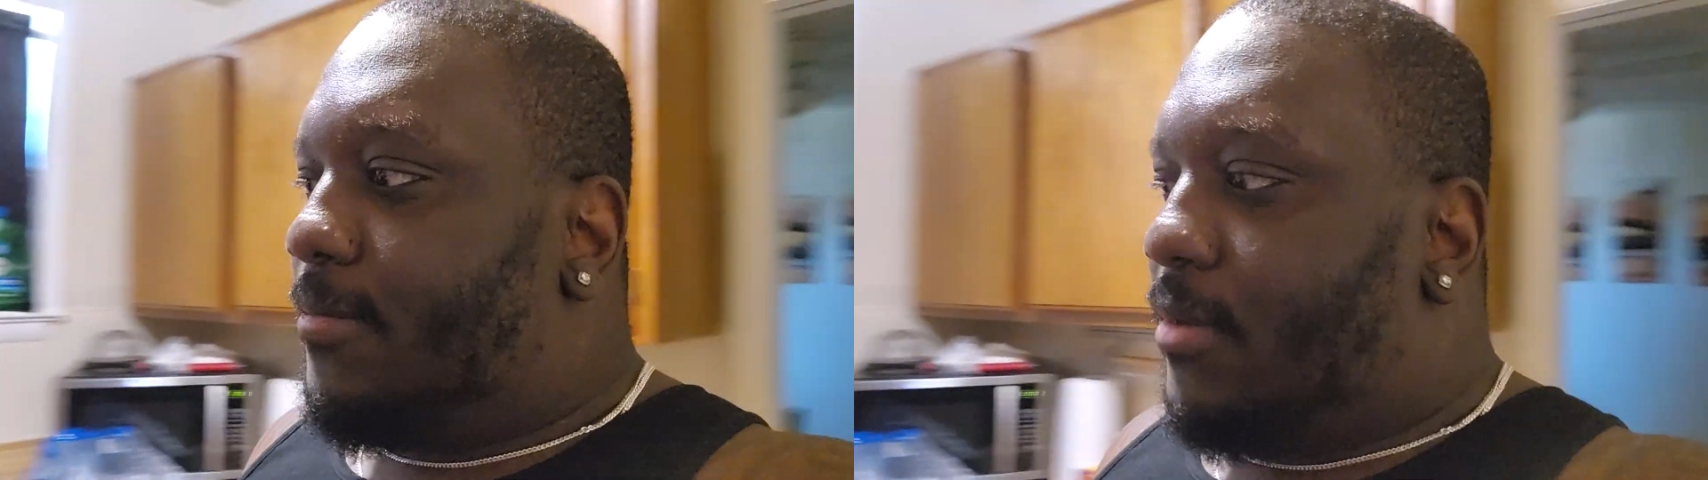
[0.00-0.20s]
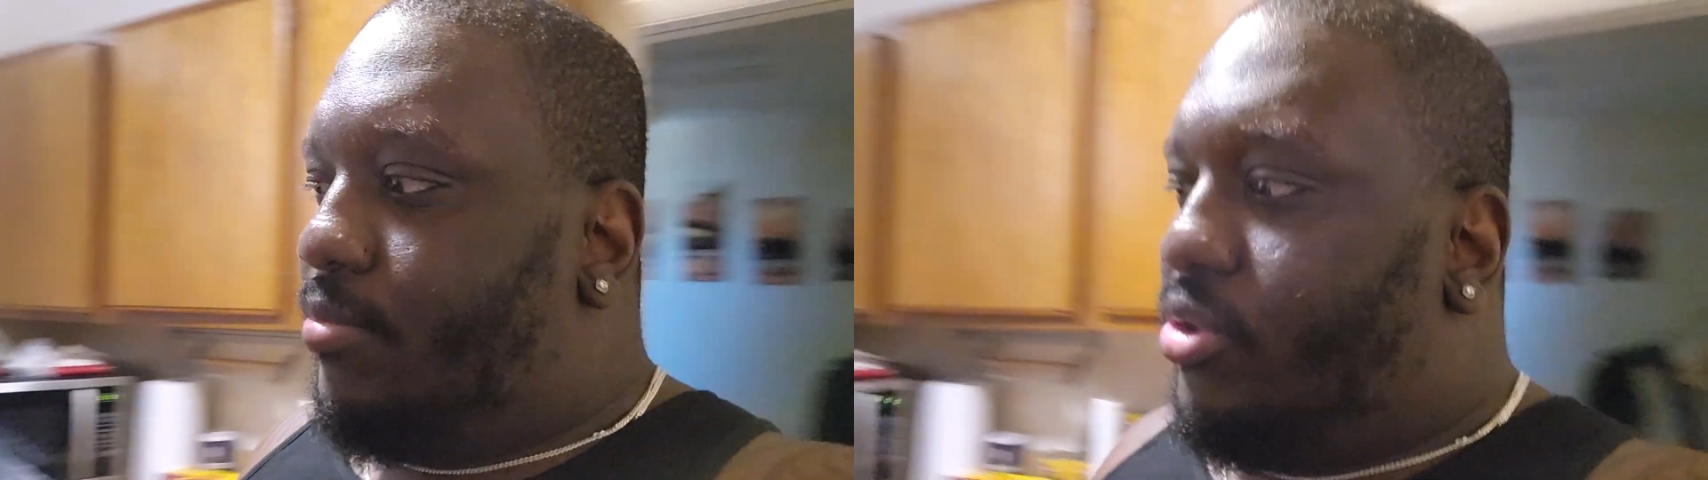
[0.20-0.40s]

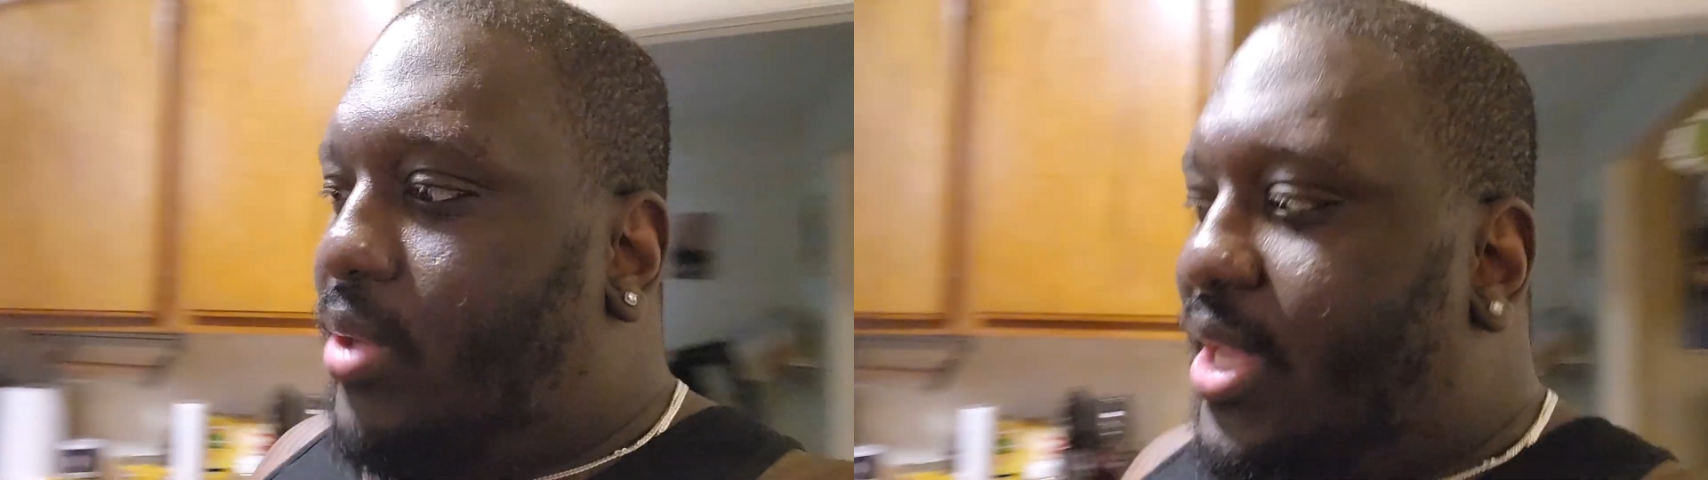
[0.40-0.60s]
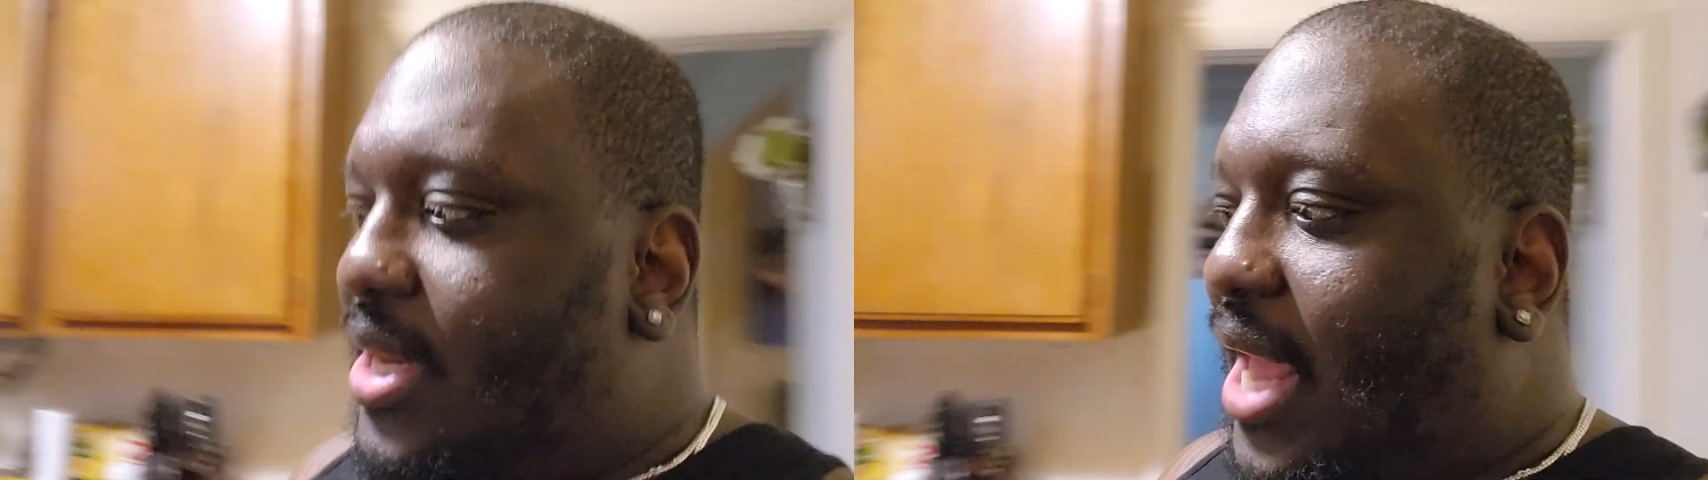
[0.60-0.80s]
I'm gonna do
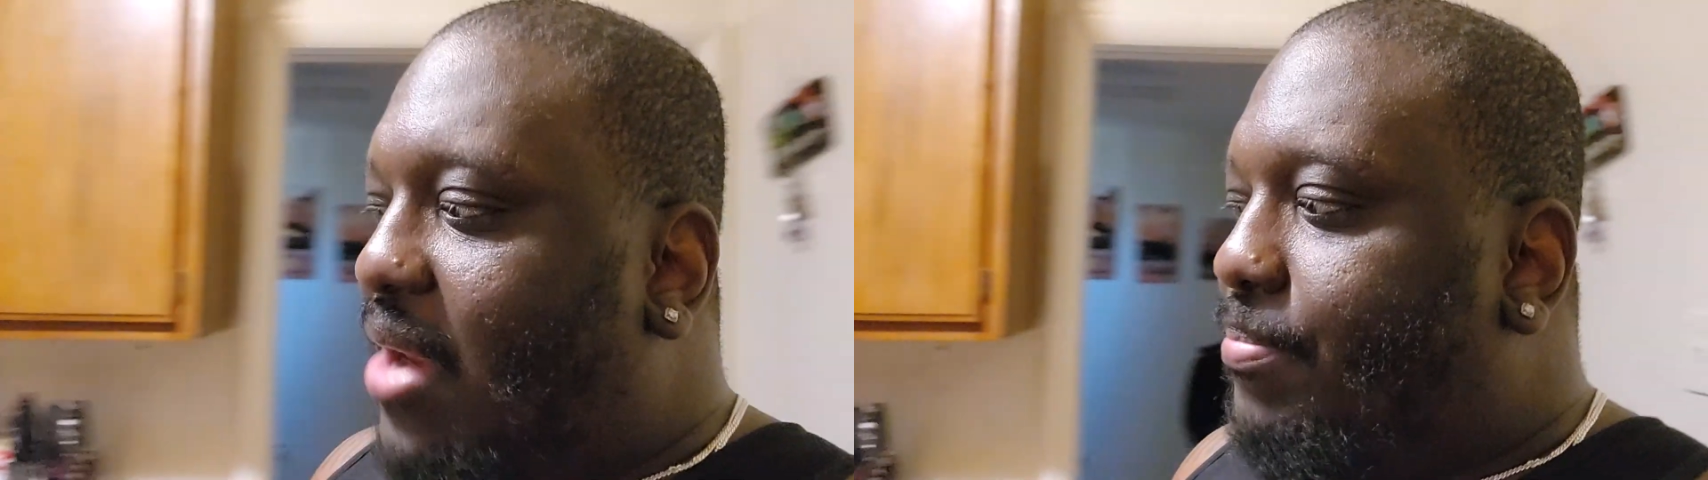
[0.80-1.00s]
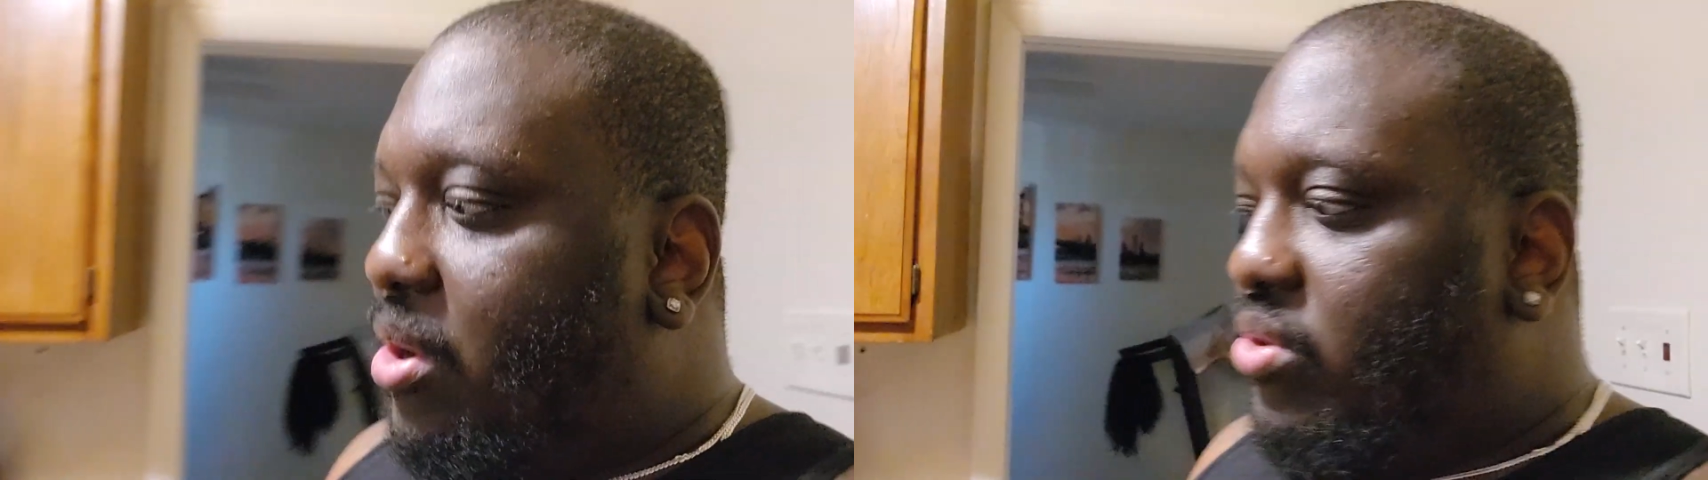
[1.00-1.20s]
eat a lot
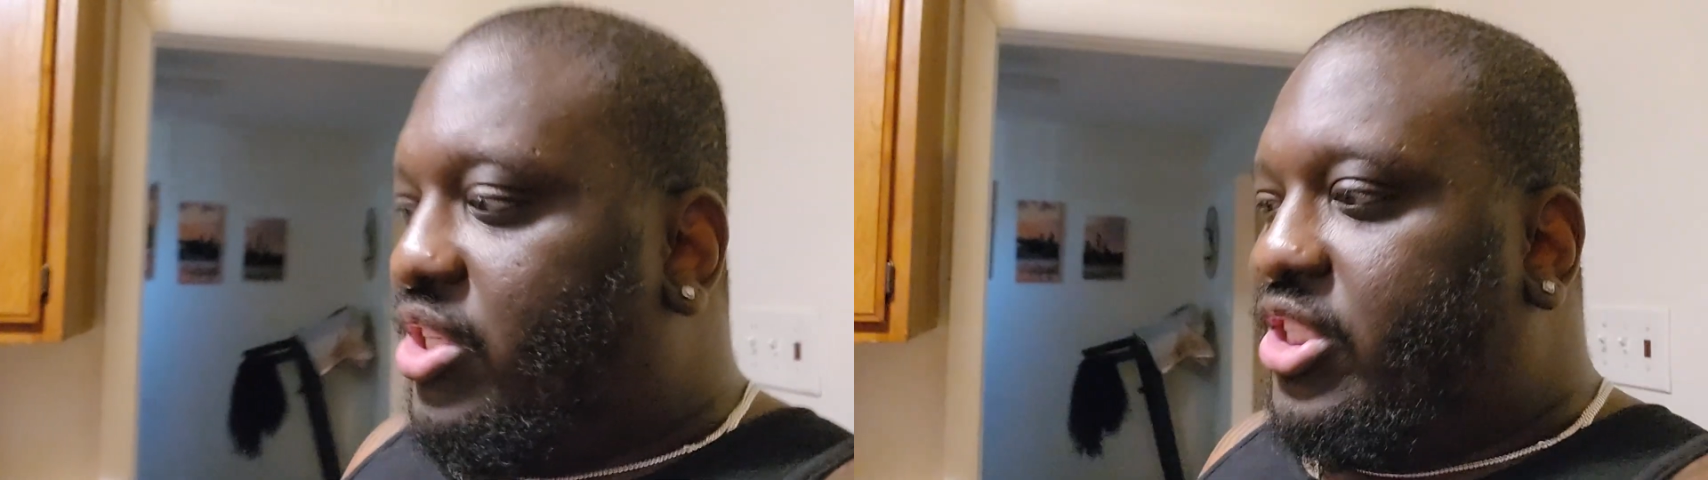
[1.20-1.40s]
of boneless